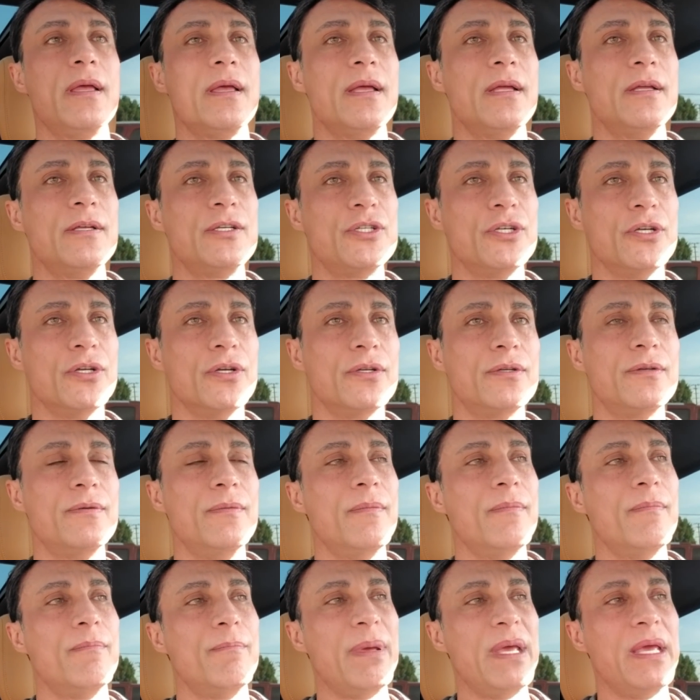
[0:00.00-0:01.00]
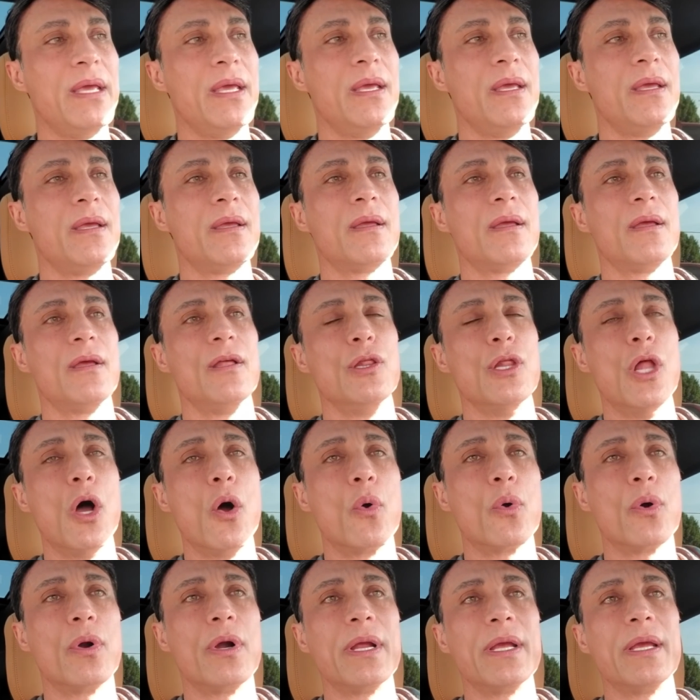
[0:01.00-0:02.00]
should be
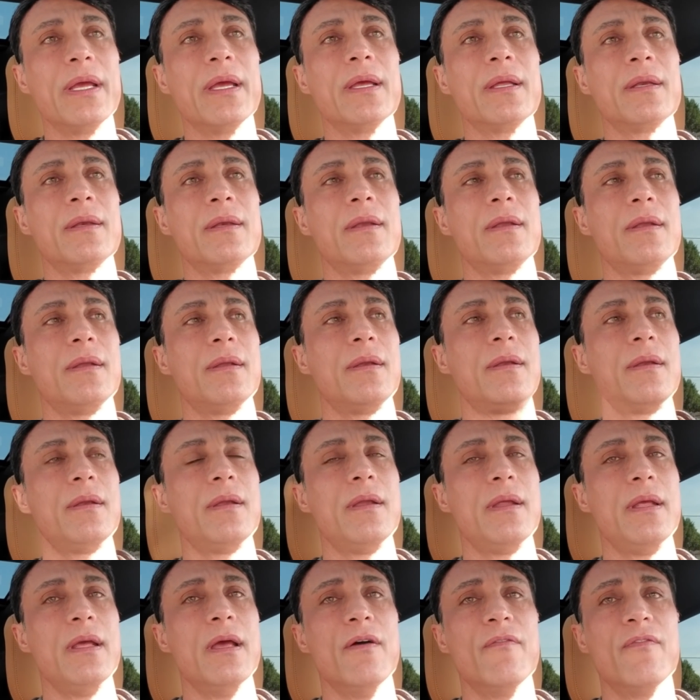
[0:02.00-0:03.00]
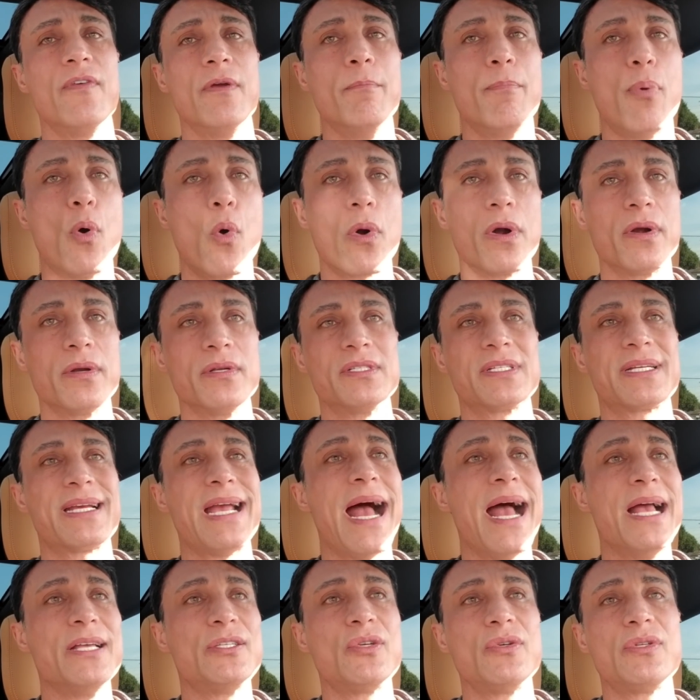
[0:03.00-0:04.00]
lowering it of importance.
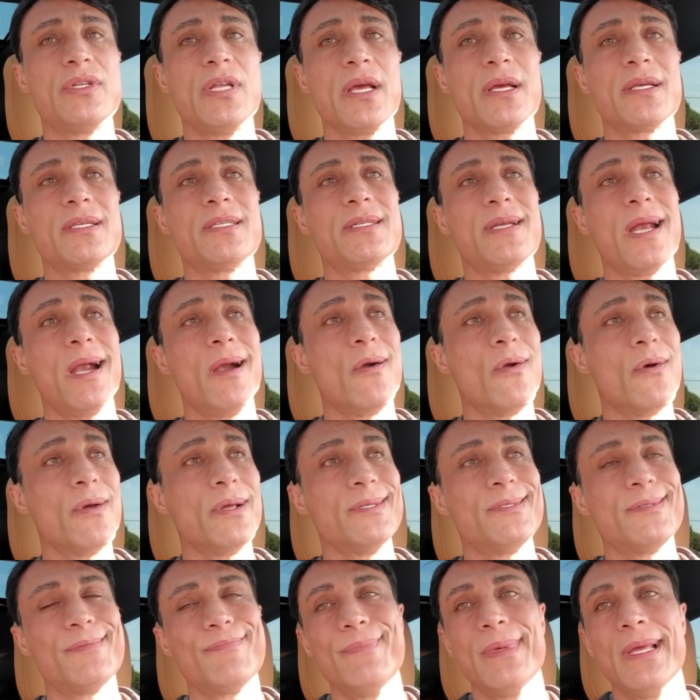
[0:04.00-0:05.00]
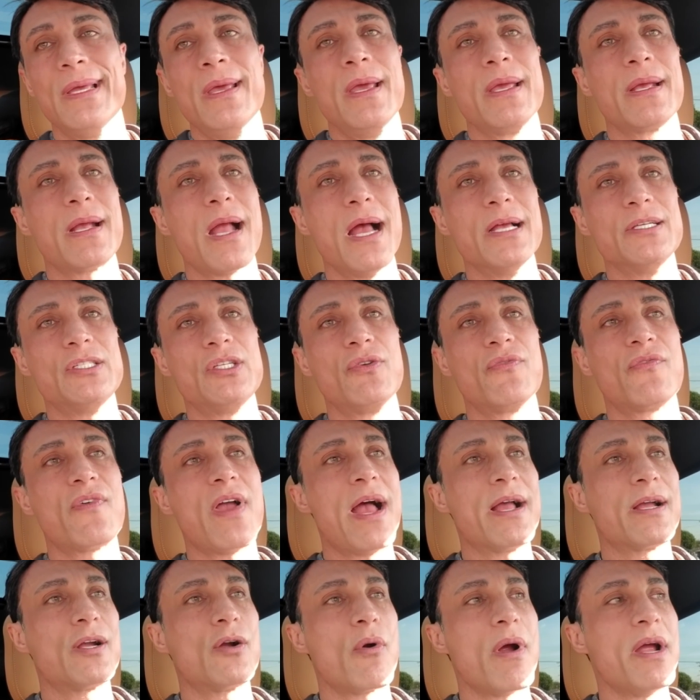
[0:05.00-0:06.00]
Guys who take steroids, guys who've
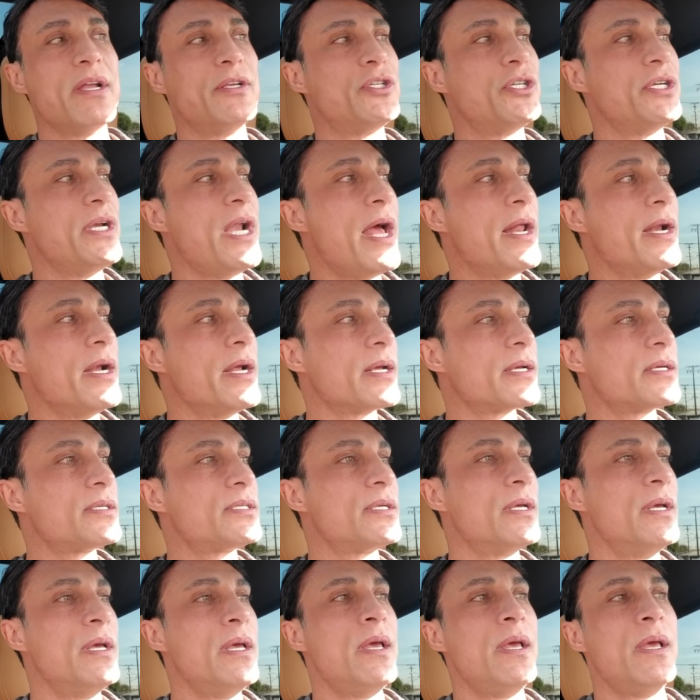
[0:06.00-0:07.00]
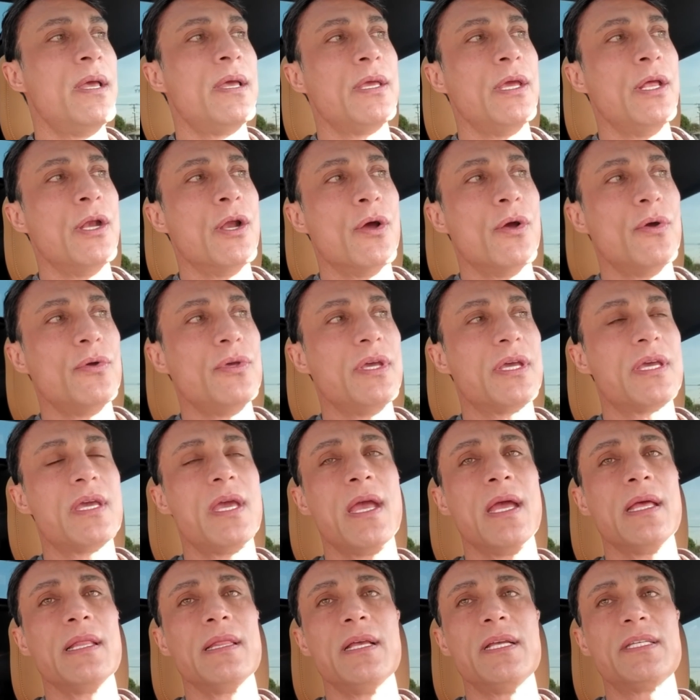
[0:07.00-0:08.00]
got great genetics, you know, you
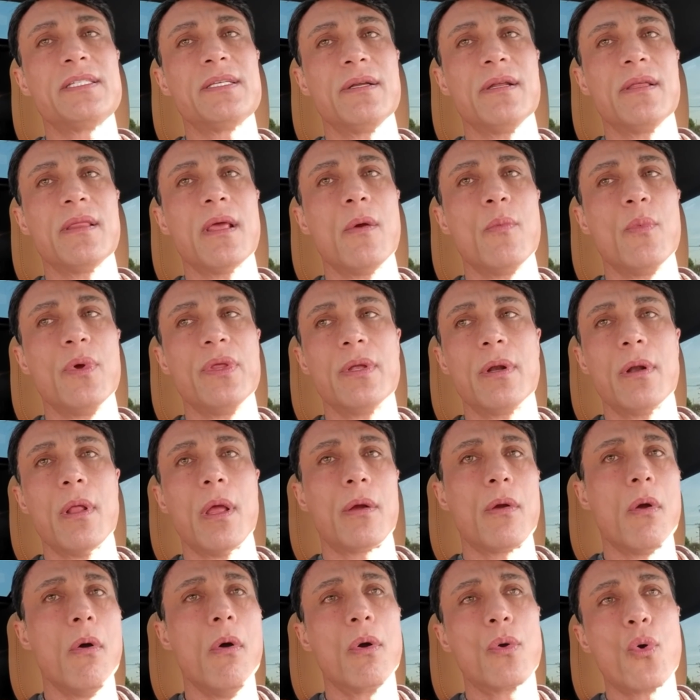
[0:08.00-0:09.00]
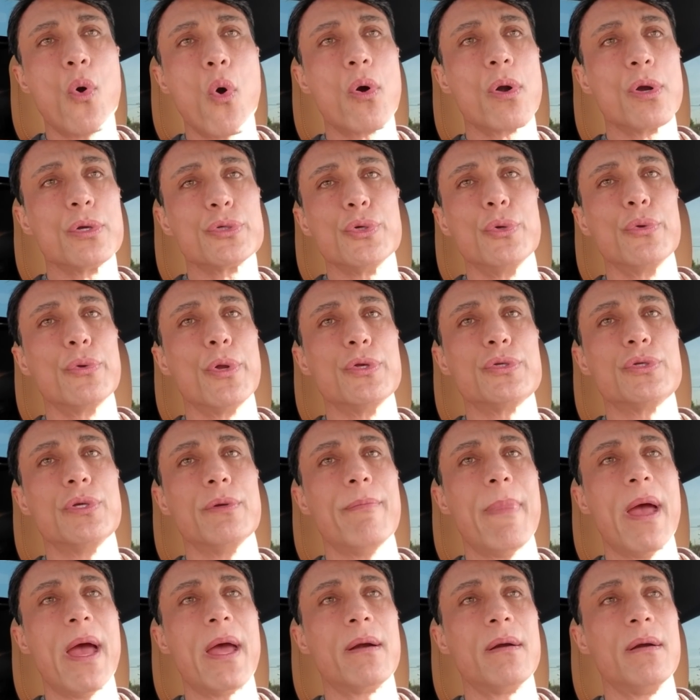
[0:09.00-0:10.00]
can't listen to them when they're like, oh, cortisol
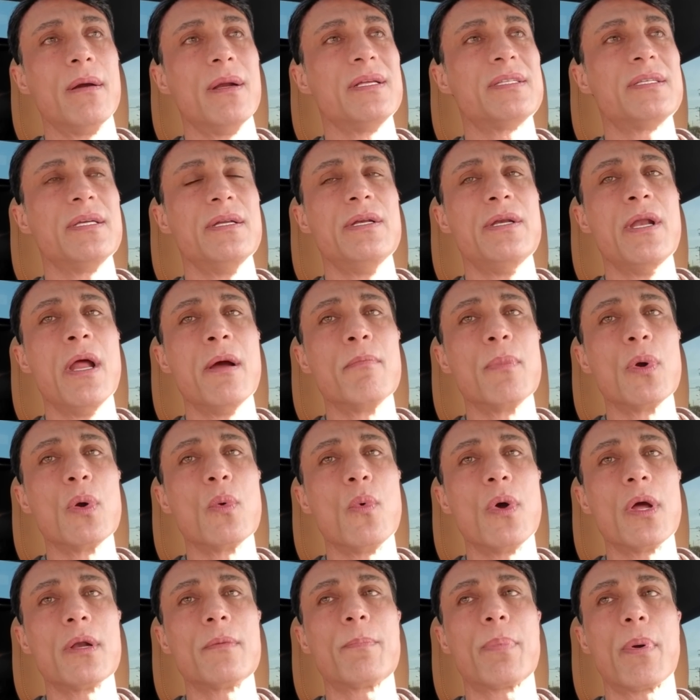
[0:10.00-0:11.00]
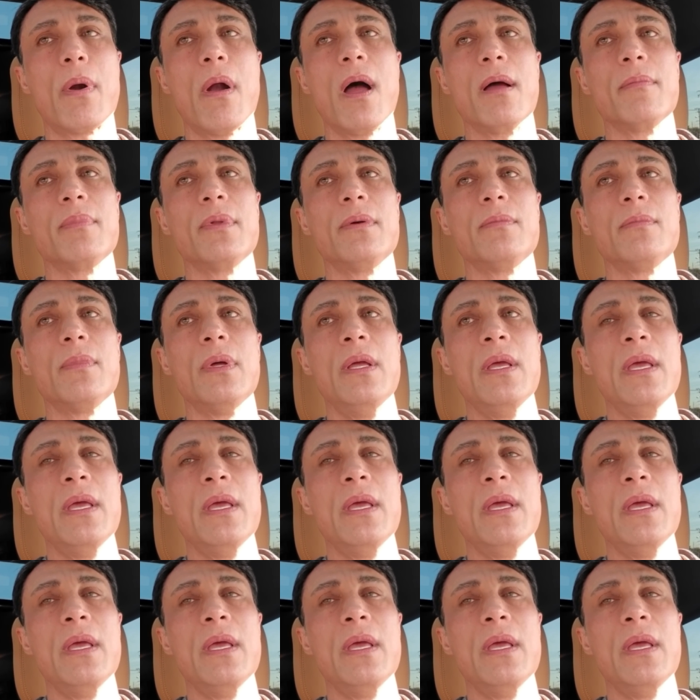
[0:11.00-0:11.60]
doesn't matter. It's a number one problem